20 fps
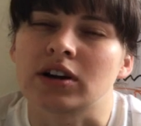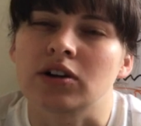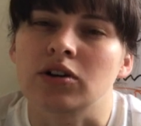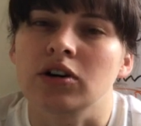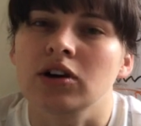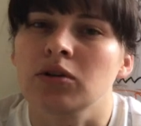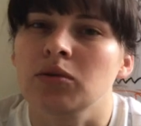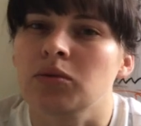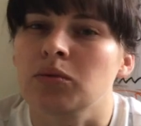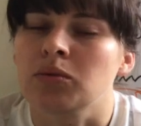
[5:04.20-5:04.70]

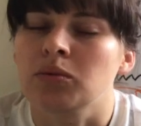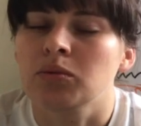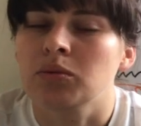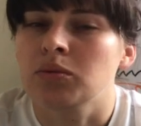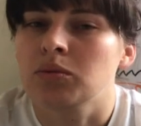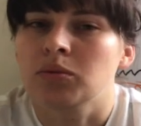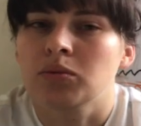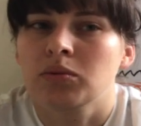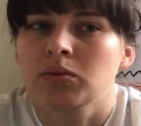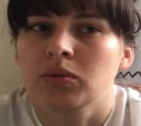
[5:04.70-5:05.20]
Or
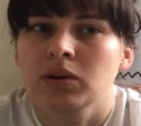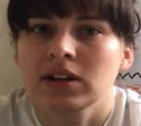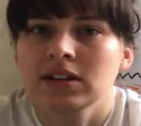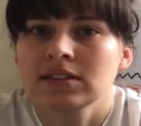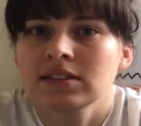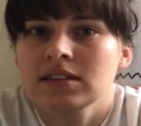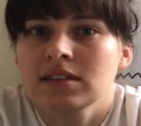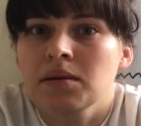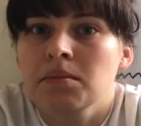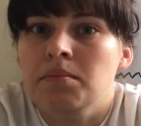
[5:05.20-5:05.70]

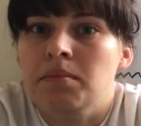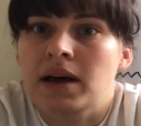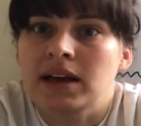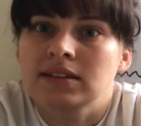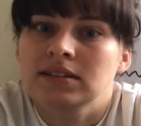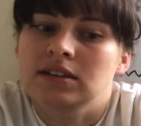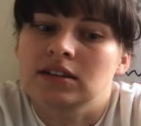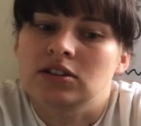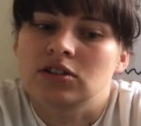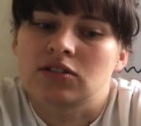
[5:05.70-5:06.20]
what's the
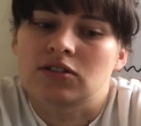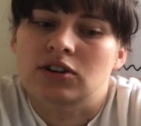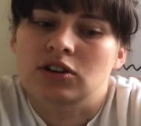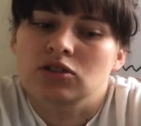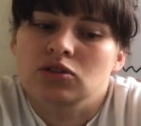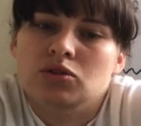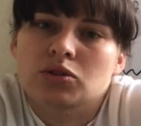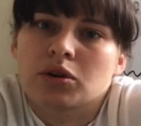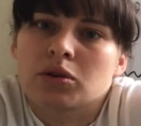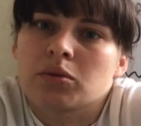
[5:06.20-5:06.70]
message of our
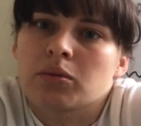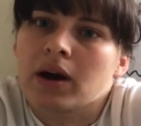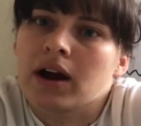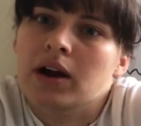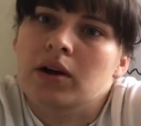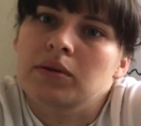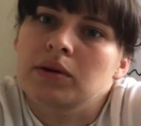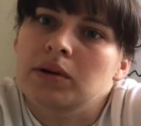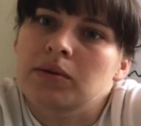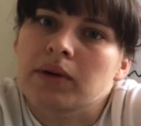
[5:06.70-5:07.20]
story? Why
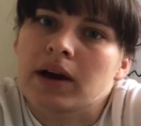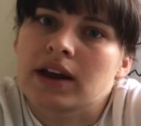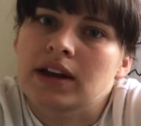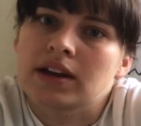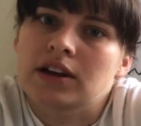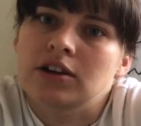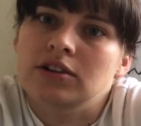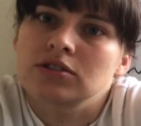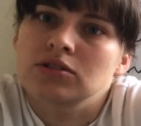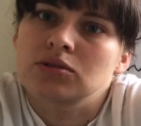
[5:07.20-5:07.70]
are we writing
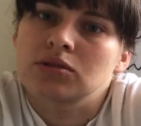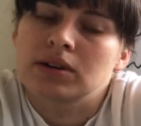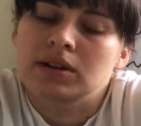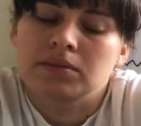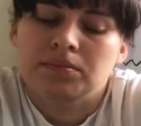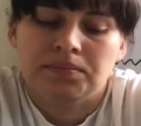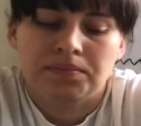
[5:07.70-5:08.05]
our story?